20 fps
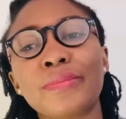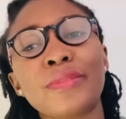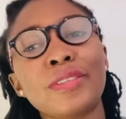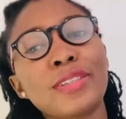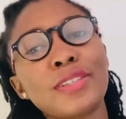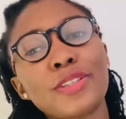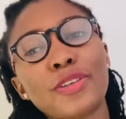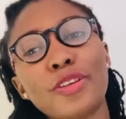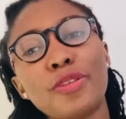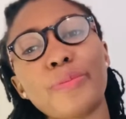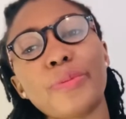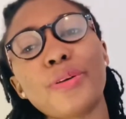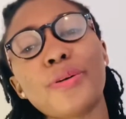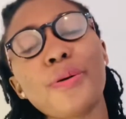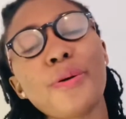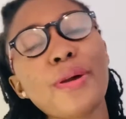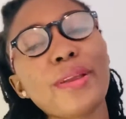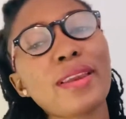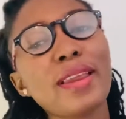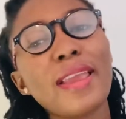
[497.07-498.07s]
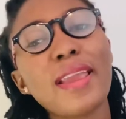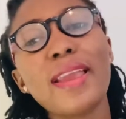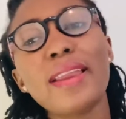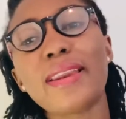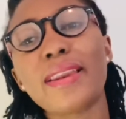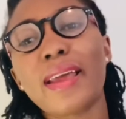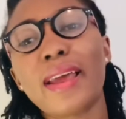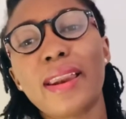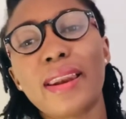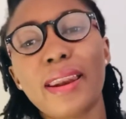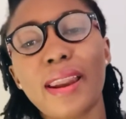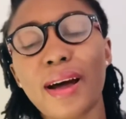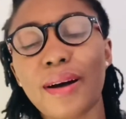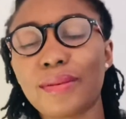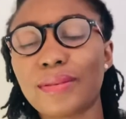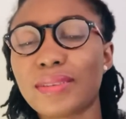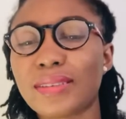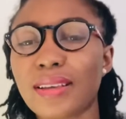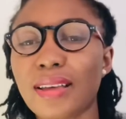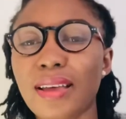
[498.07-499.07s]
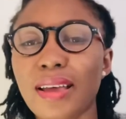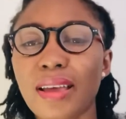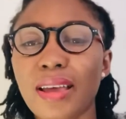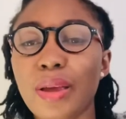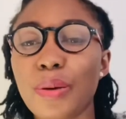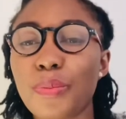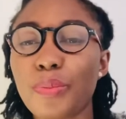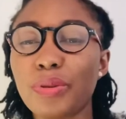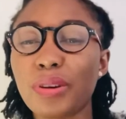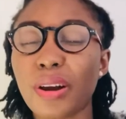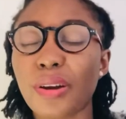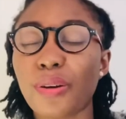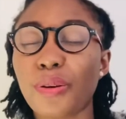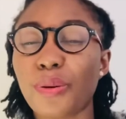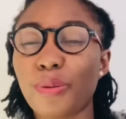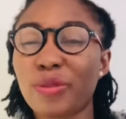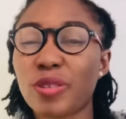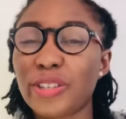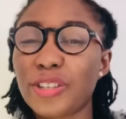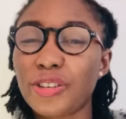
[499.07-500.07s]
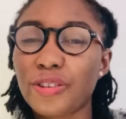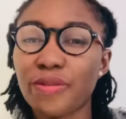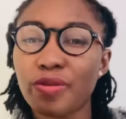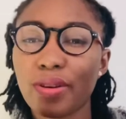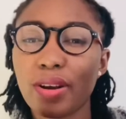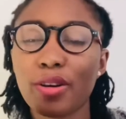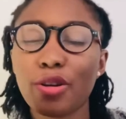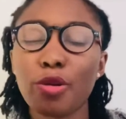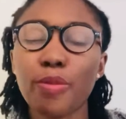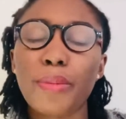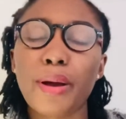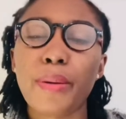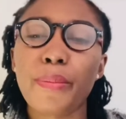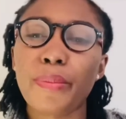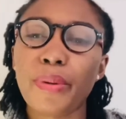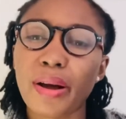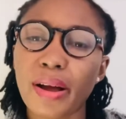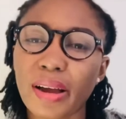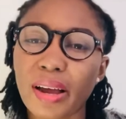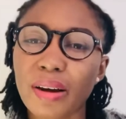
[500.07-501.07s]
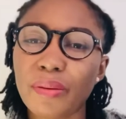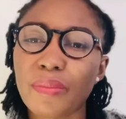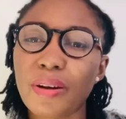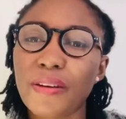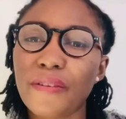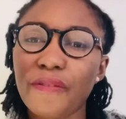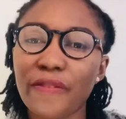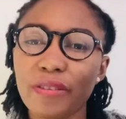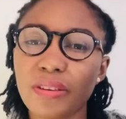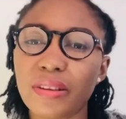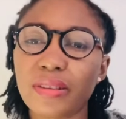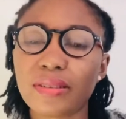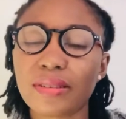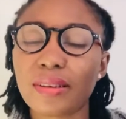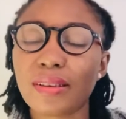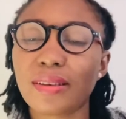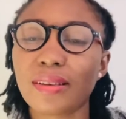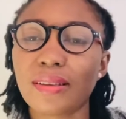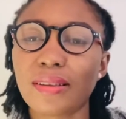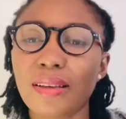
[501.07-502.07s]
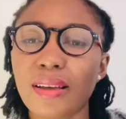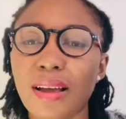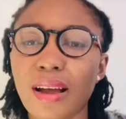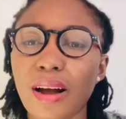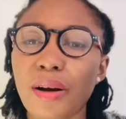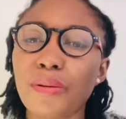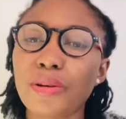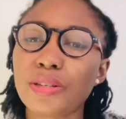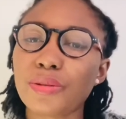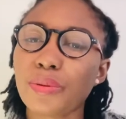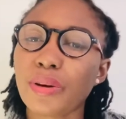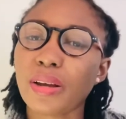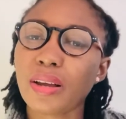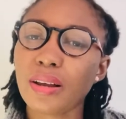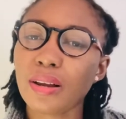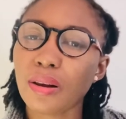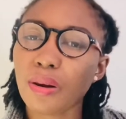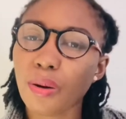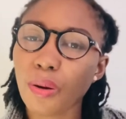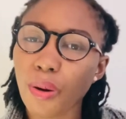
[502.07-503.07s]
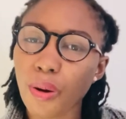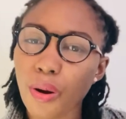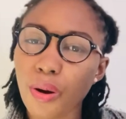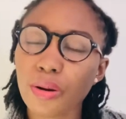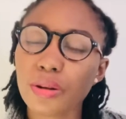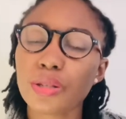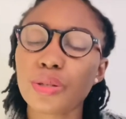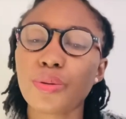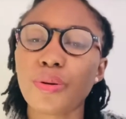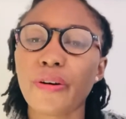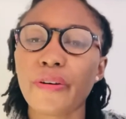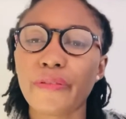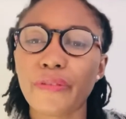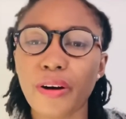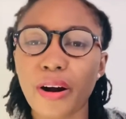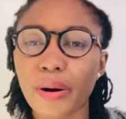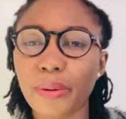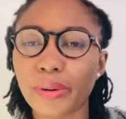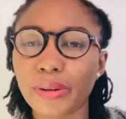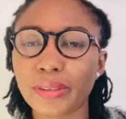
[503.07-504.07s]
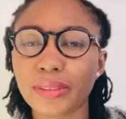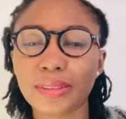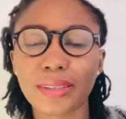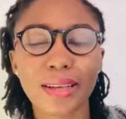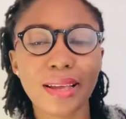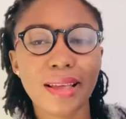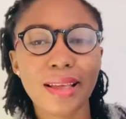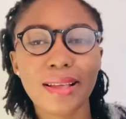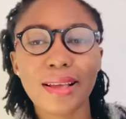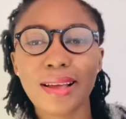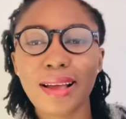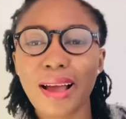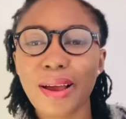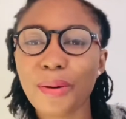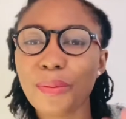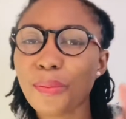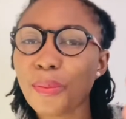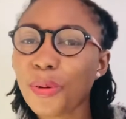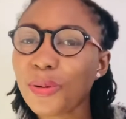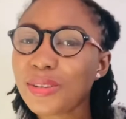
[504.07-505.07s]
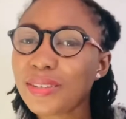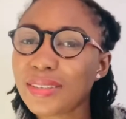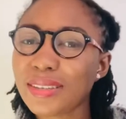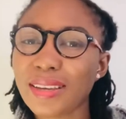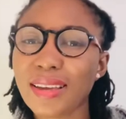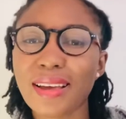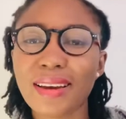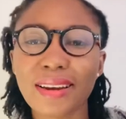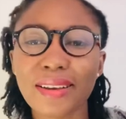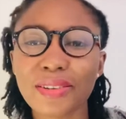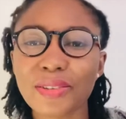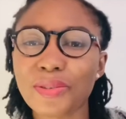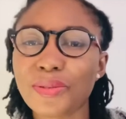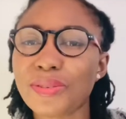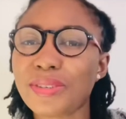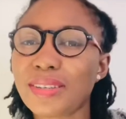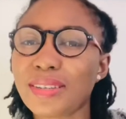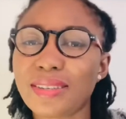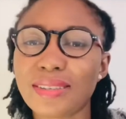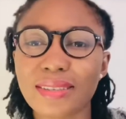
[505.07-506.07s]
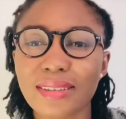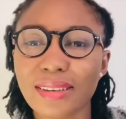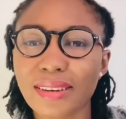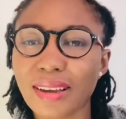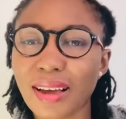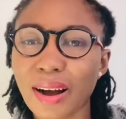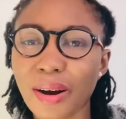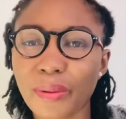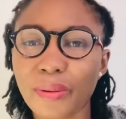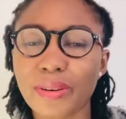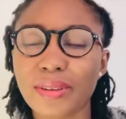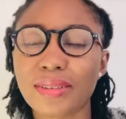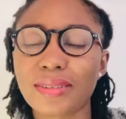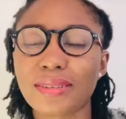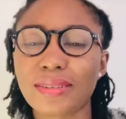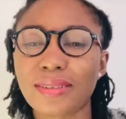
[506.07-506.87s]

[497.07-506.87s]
So you be going in and out. You put a lot of strain on my back and my feet. I was working long 12 hours. I know most CNAs do 16 hours.